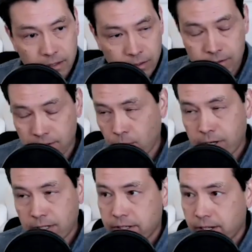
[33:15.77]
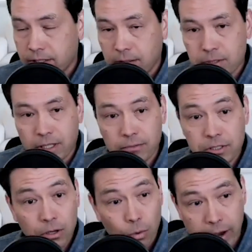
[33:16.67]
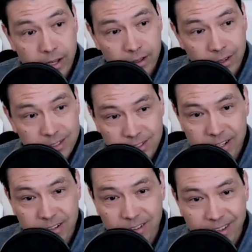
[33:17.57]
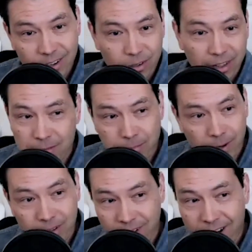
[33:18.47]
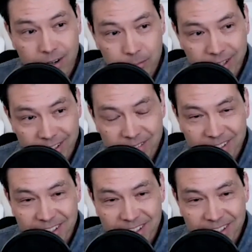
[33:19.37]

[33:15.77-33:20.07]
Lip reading: They'll want to say it to themselves quietly, silently, or like barely audibly.